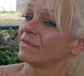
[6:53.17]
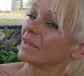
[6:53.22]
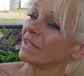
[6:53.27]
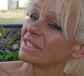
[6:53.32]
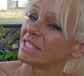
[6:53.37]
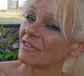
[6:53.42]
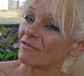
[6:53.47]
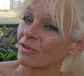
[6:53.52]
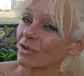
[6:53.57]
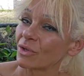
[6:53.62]

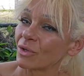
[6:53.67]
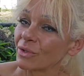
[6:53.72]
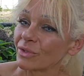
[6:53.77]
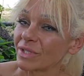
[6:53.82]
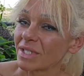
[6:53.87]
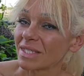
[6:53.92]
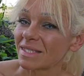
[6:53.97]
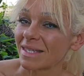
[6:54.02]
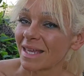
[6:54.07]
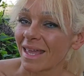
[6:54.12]

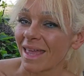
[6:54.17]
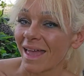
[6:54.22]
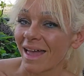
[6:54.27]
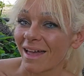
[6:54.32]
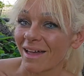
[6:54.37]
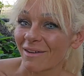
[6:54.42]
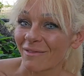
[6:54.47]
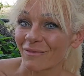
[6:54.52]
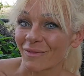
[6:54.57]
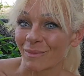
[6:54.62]
difficulties they
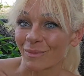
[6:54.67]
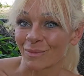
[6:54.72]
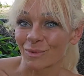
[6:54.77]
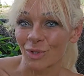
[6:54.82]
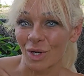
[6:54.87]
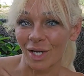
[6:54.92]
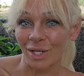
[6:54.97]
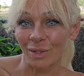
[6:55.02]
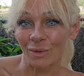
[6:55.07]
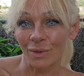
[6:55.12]
have from
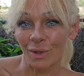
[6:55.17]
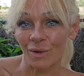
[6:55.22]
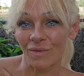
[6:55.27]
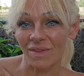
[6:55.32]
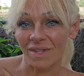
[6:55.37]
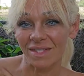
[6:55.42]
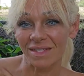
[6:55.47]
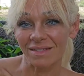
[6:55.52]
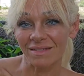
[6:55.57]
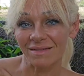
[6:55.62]
trying to grow
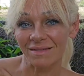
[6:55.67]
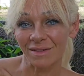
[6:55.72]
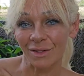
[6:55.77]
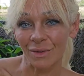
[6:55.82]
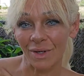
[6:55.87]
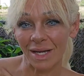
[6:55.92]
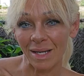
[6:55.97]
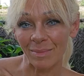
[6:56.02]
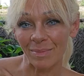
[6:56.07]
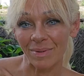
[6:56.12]
this
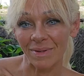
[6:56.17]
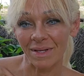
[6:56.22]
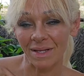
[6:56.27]
grape.